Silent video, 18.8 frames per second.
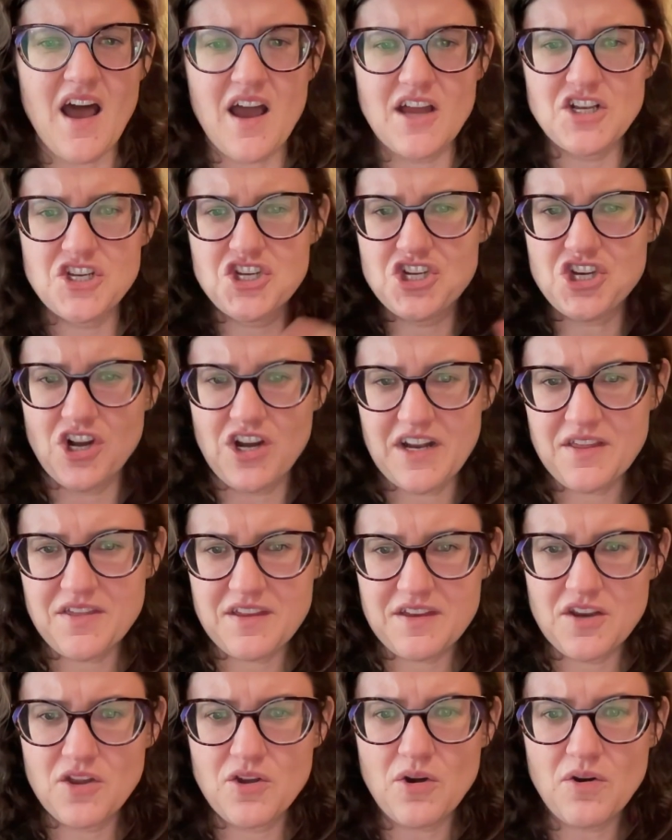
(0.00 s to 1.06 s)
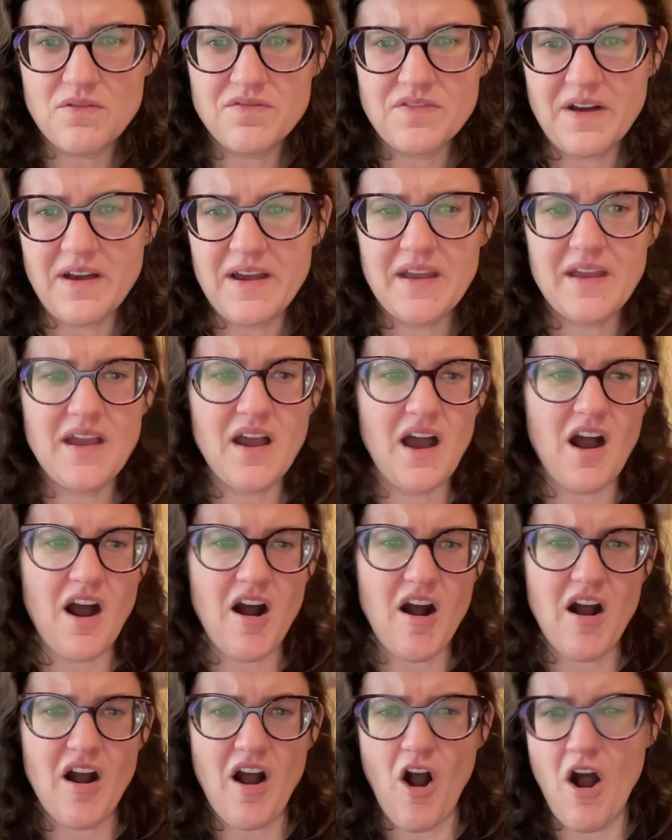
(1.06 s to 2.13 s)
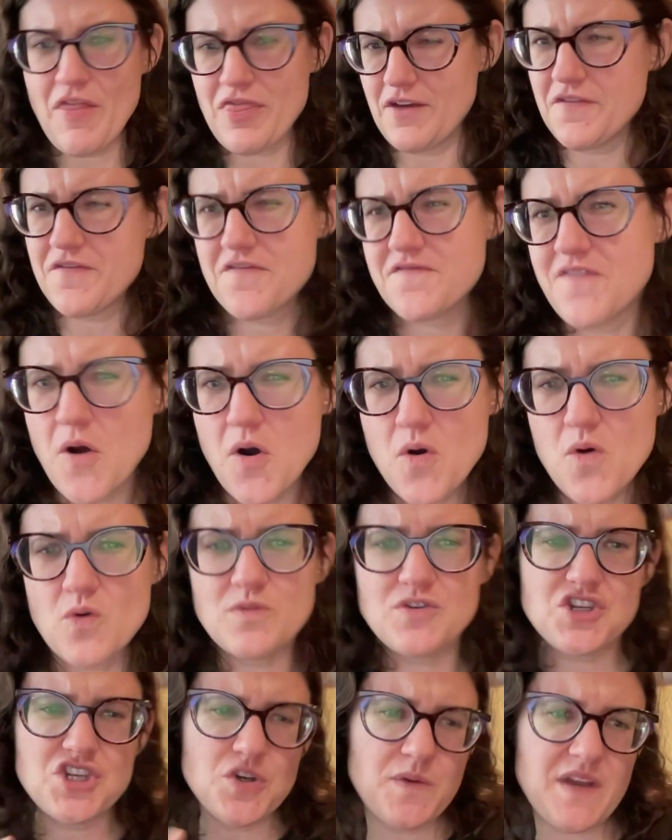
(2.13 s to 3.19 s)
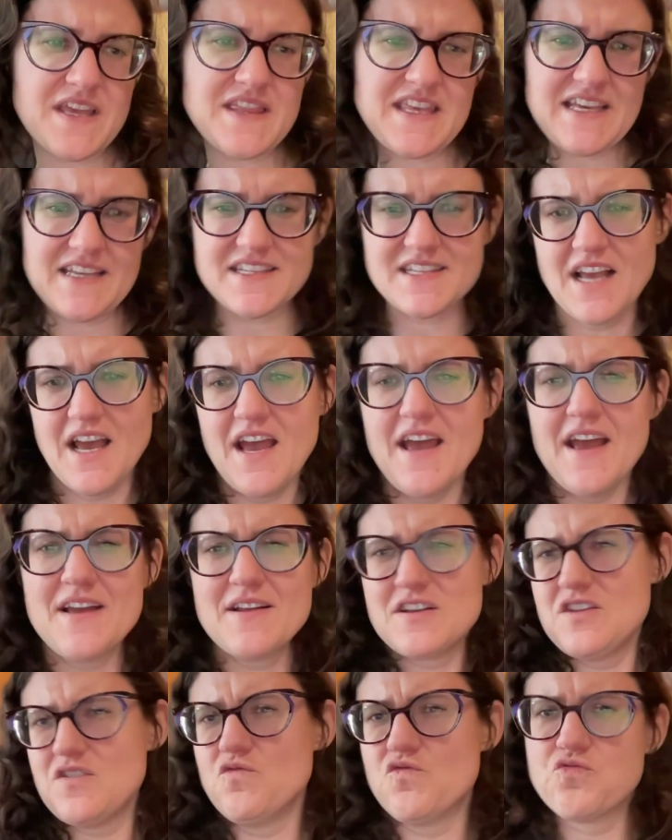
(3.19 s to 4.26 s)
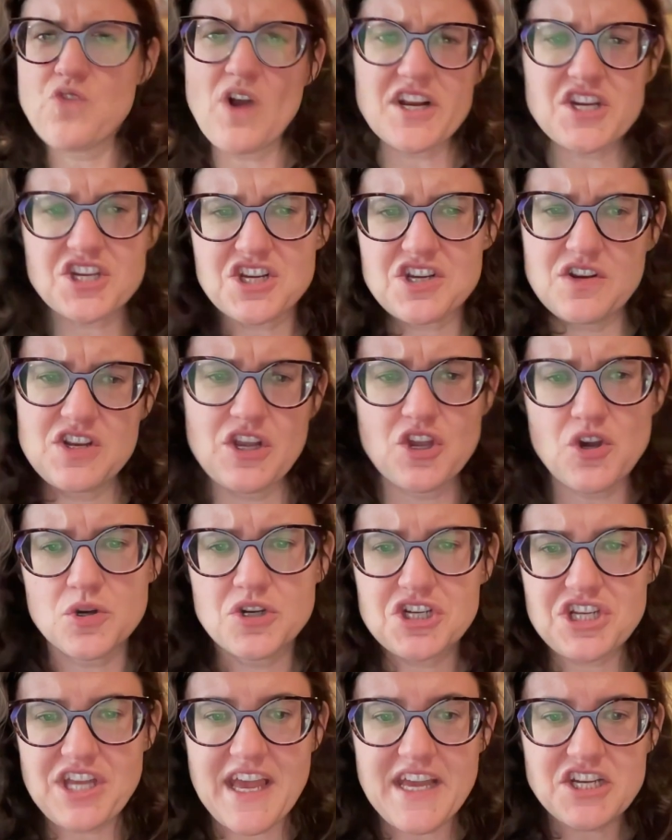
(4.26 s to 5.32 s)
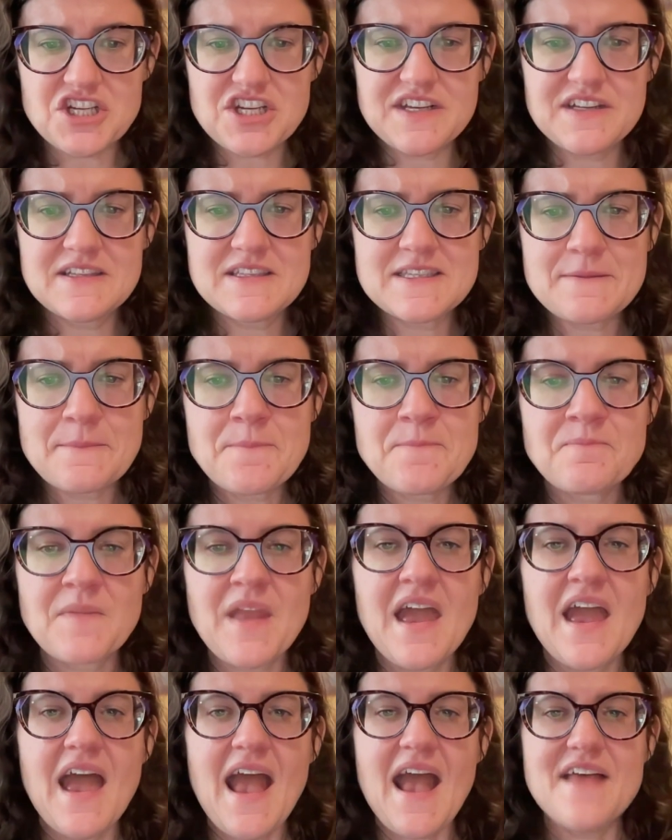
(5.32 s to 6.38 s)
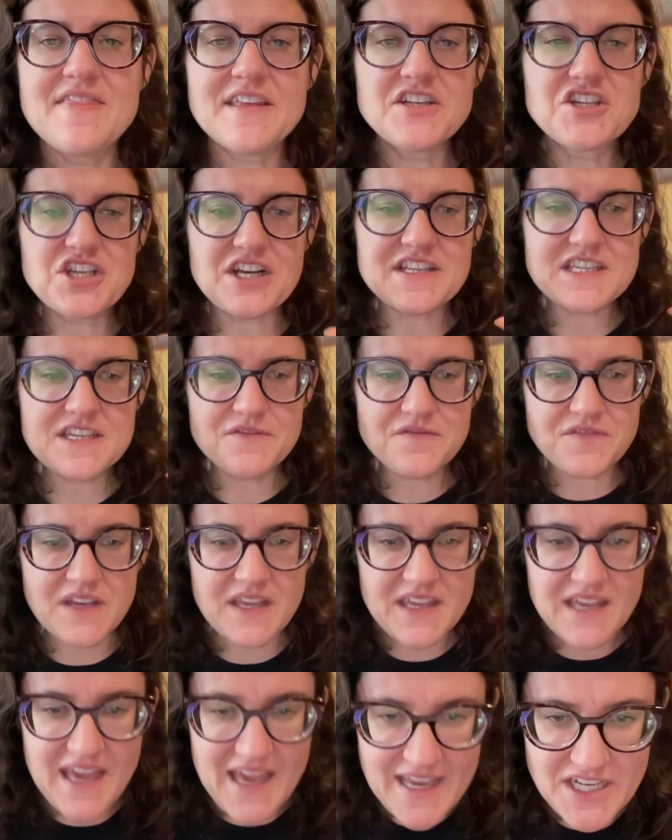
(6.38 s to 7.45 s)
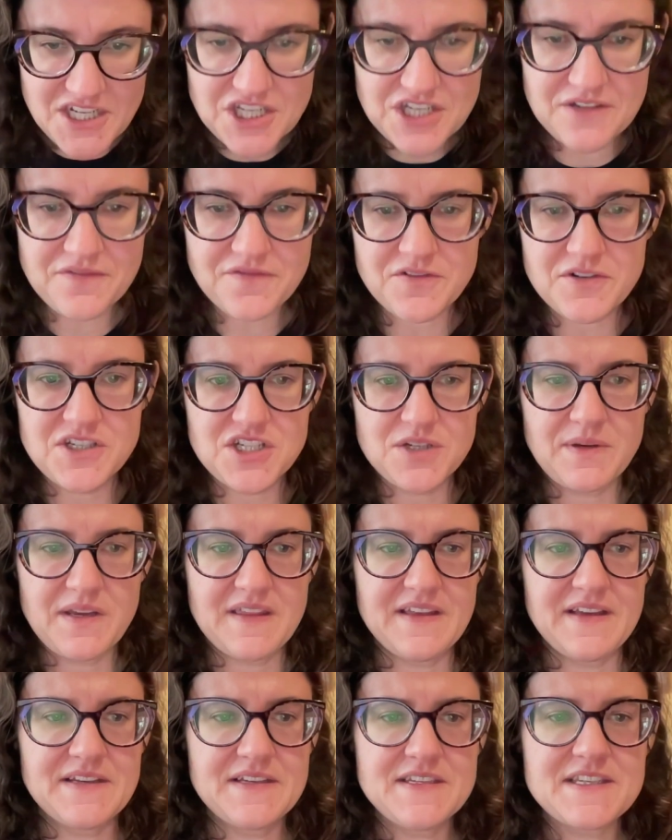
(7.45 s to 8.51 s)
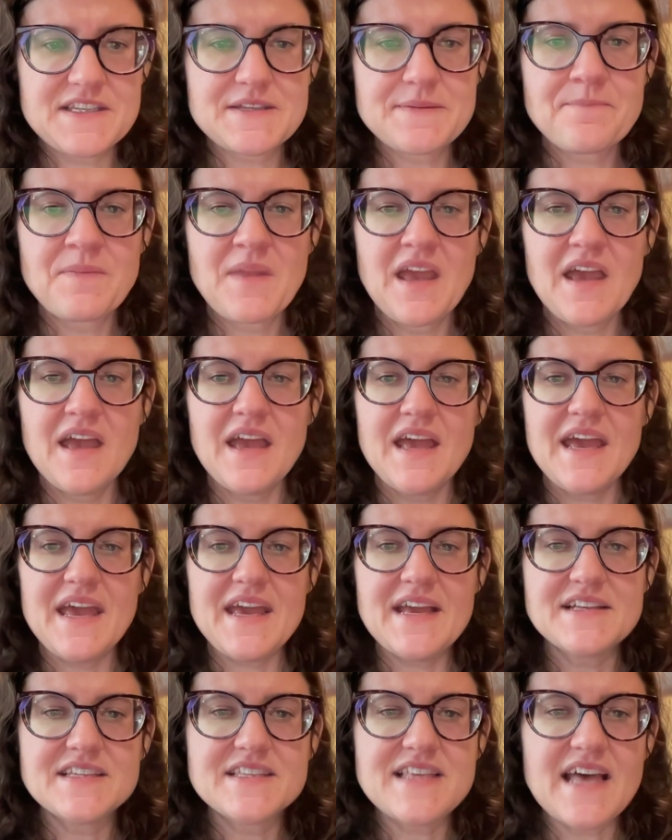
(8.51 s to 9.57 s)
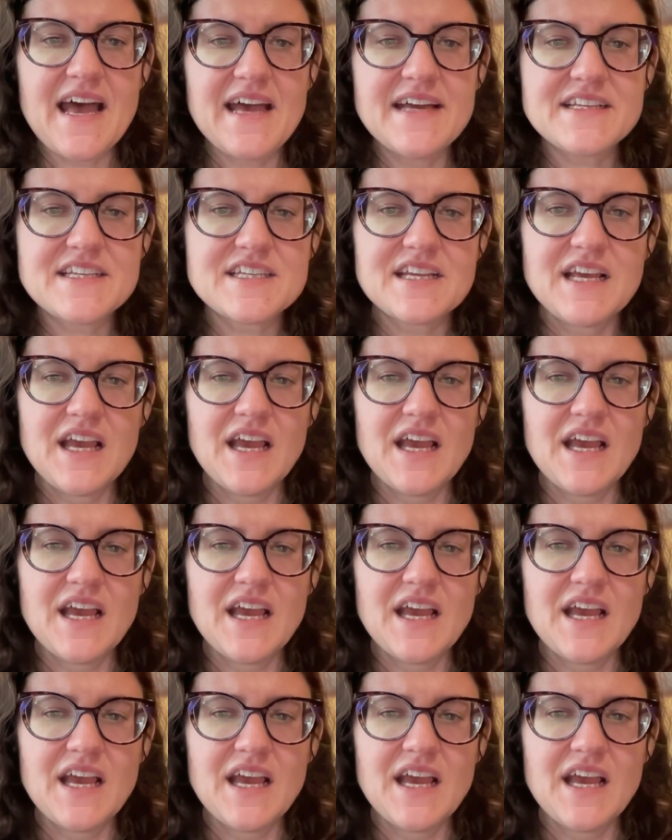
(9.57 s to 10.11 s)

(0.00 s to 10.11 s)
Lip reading: Jonathan Gauvin on the phone doing these rush negotiations. And the justification for doing this is that